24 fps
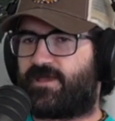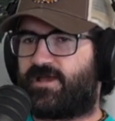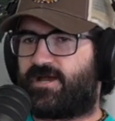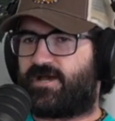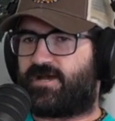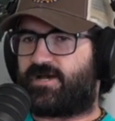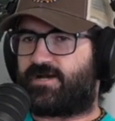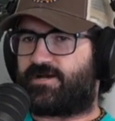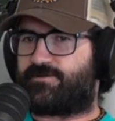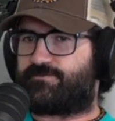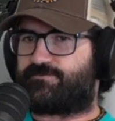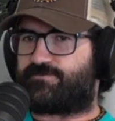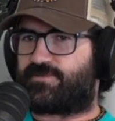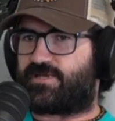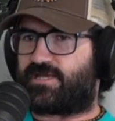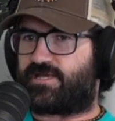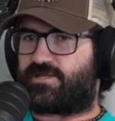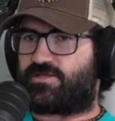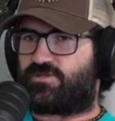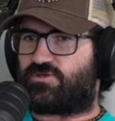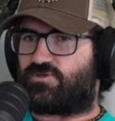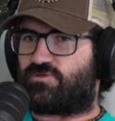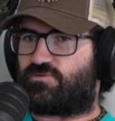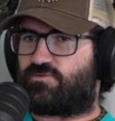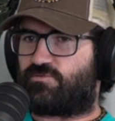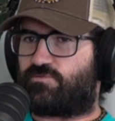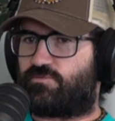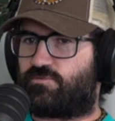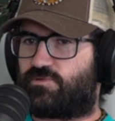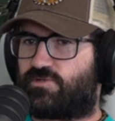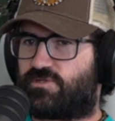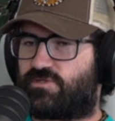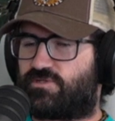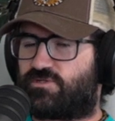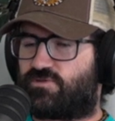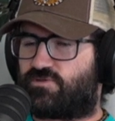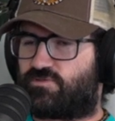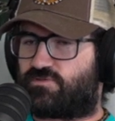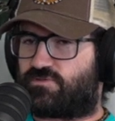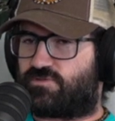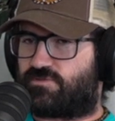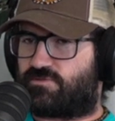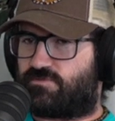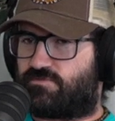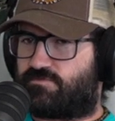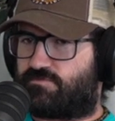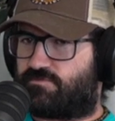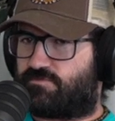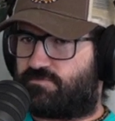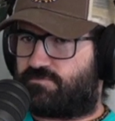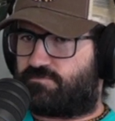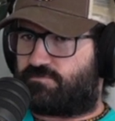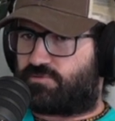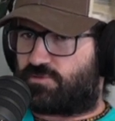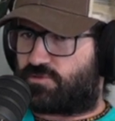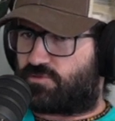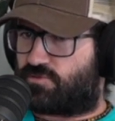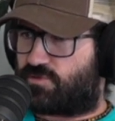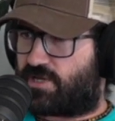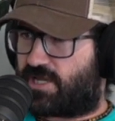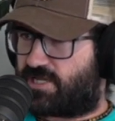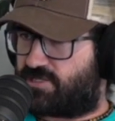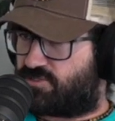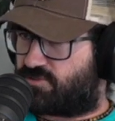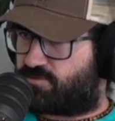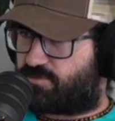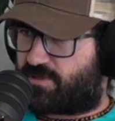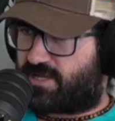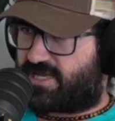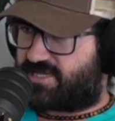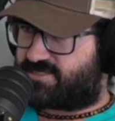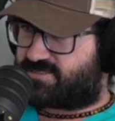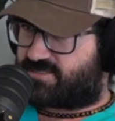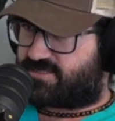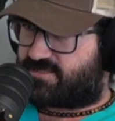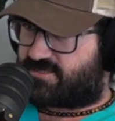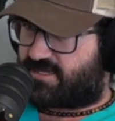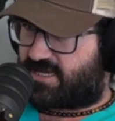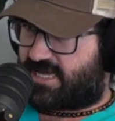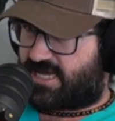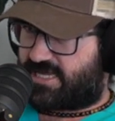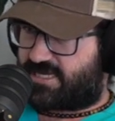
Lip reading: and you balloon angioplasty